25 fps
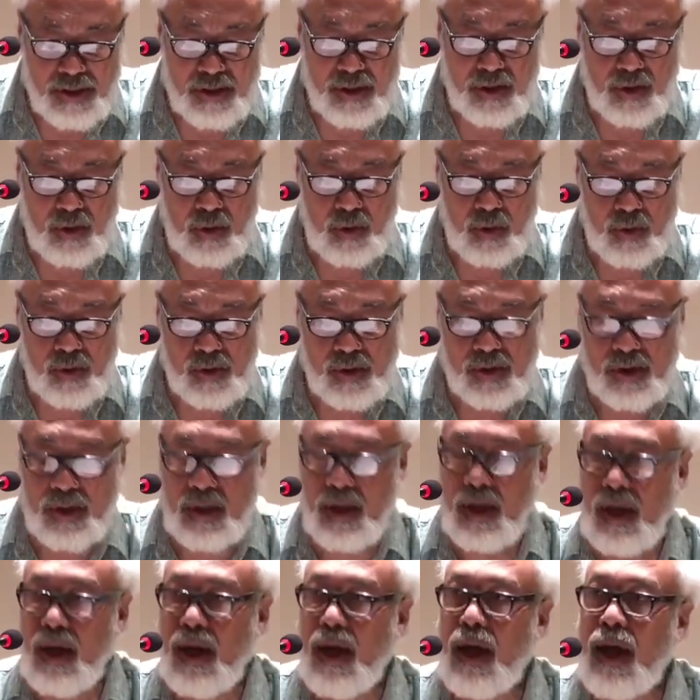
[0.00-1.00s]
discourse
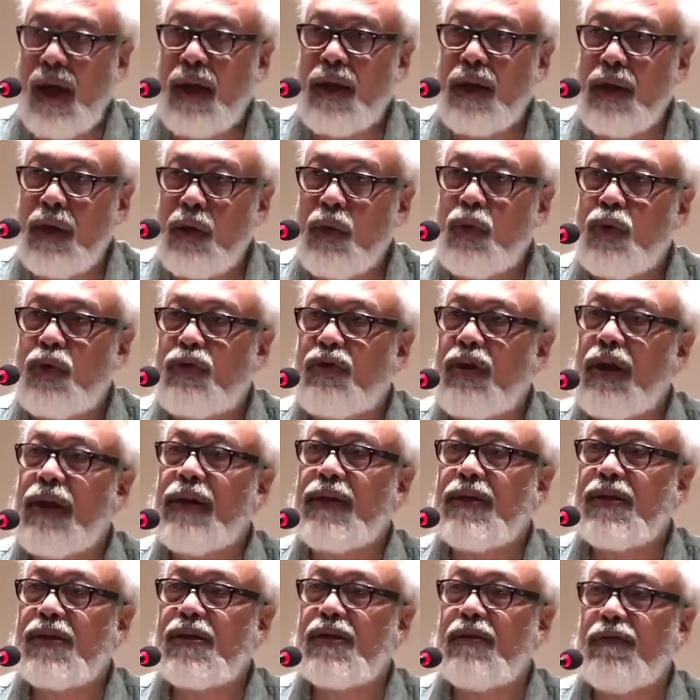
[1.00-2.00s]
and new
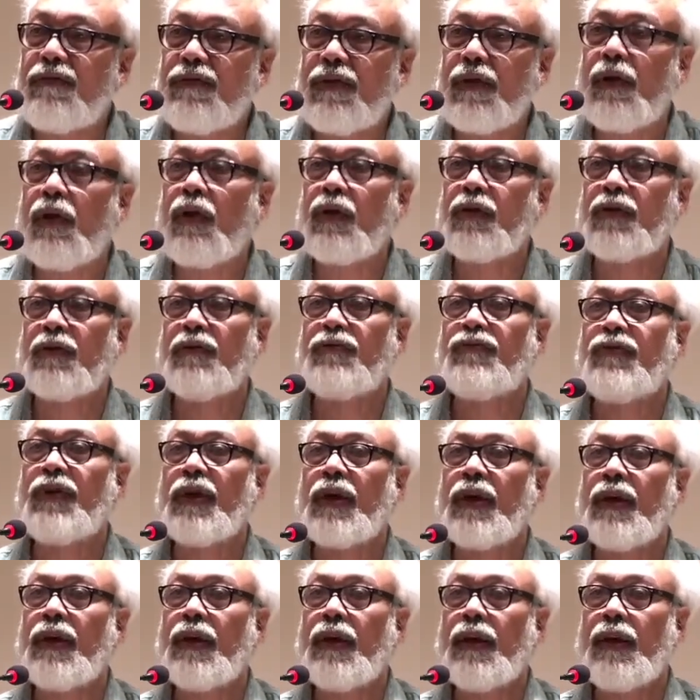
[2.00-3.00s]
trends in
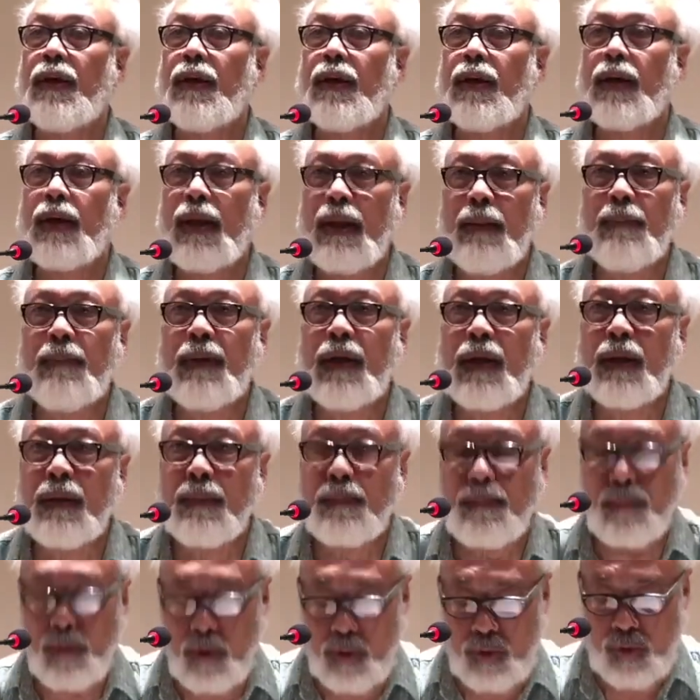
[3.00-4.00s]
philosophy, namely
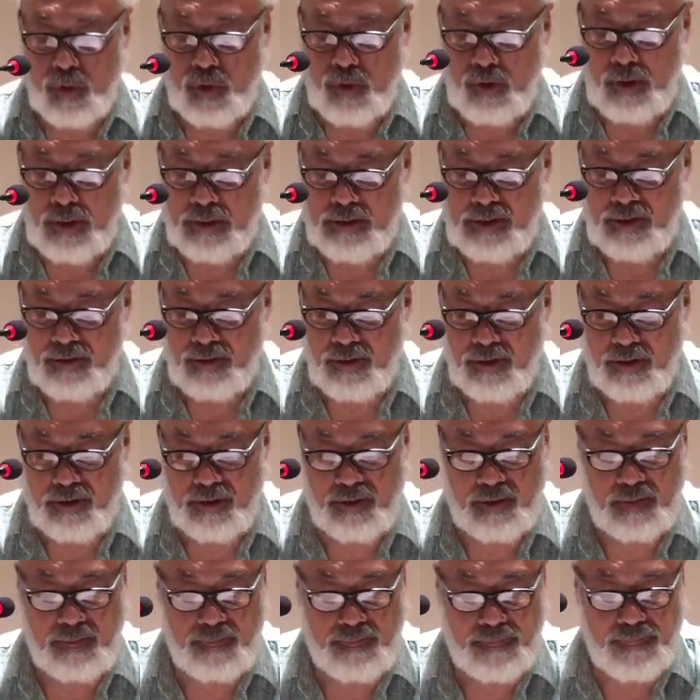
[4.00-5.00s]

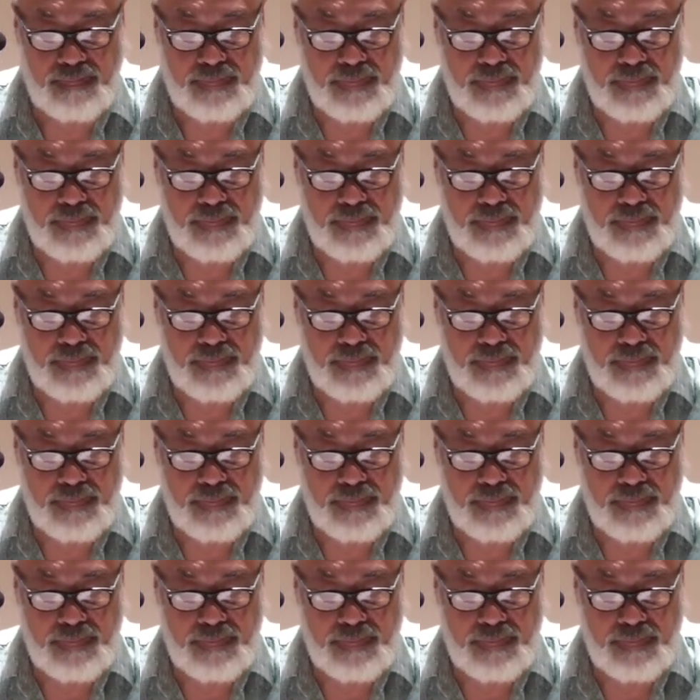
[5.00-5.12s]
post-structuralism.